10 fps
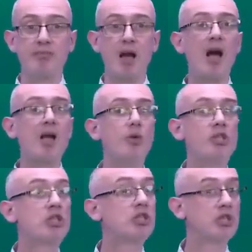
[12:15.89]
I was
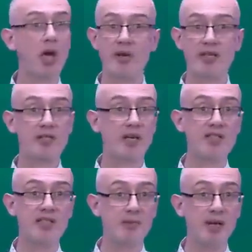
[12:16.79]
so
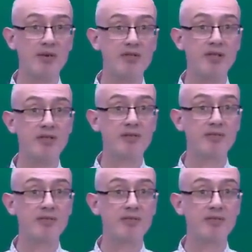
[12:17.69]
excited about it.